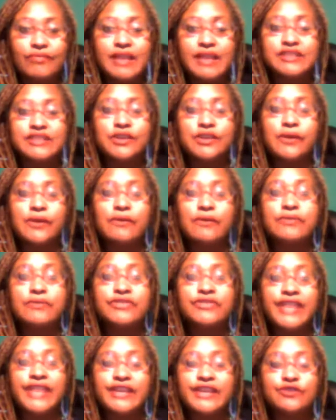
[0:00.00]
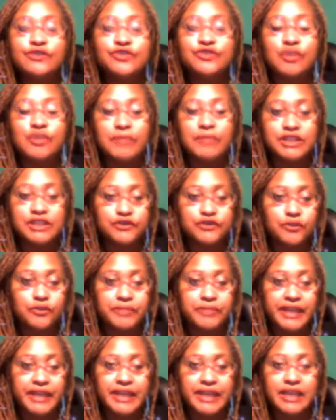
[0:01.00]
So thank you so much for
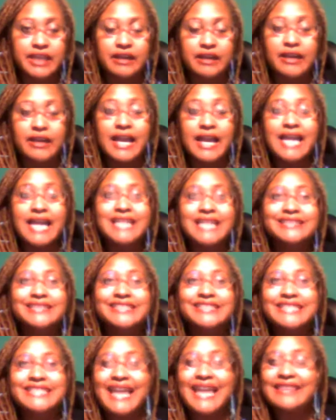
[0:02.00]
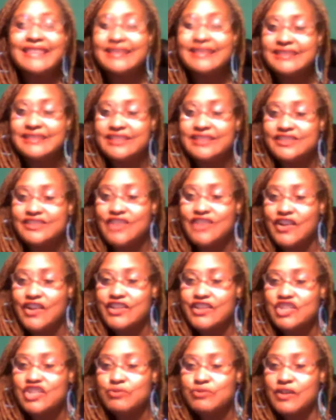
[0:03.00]
being here. Tonight, let's get started
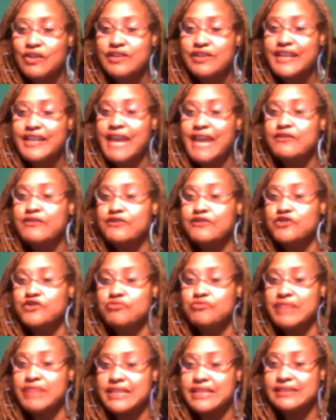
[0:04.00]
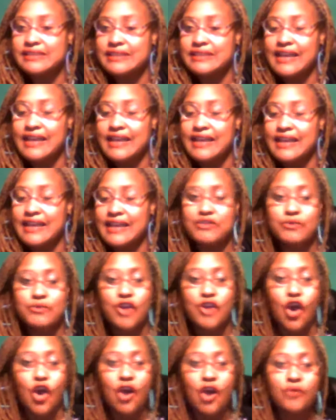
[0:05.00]
because we only have a few minutes left and we're
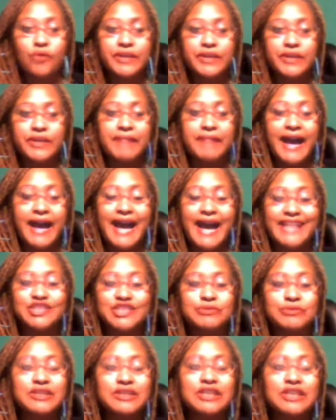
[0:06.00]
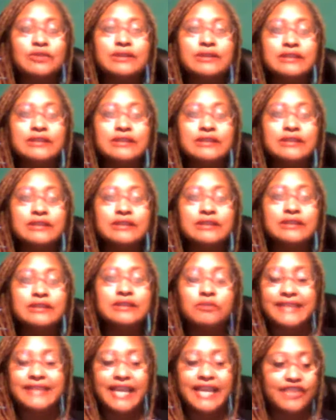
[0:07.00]
already behind. So we're going to go a little
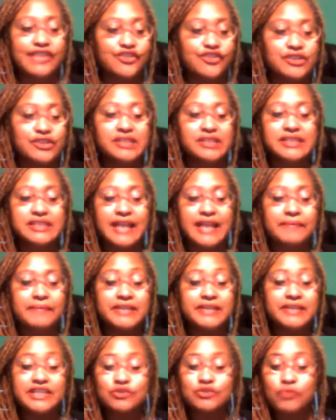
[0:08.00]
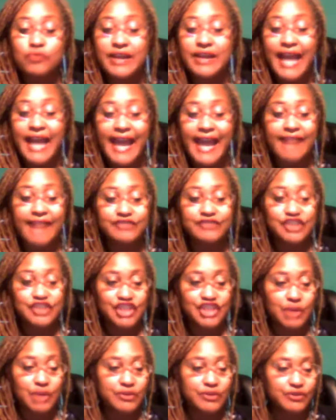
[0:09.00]
past 8:30 tonight because what I have to
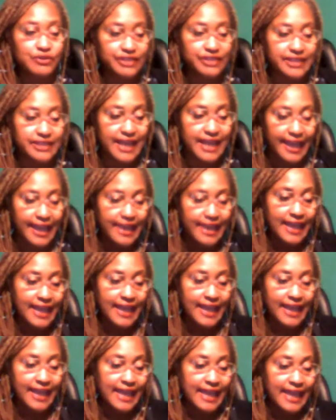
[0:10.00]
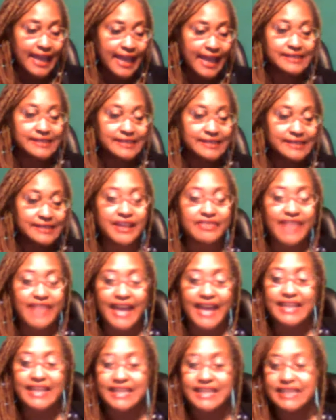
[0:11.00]
share with you tonight is something
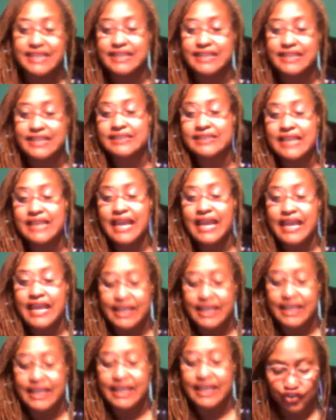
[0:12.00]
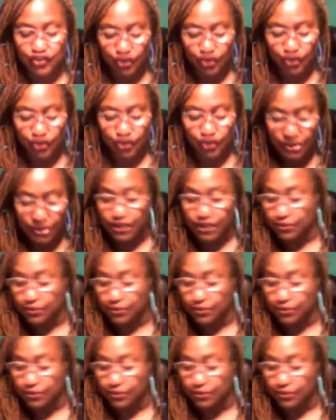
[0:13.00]
that is truly,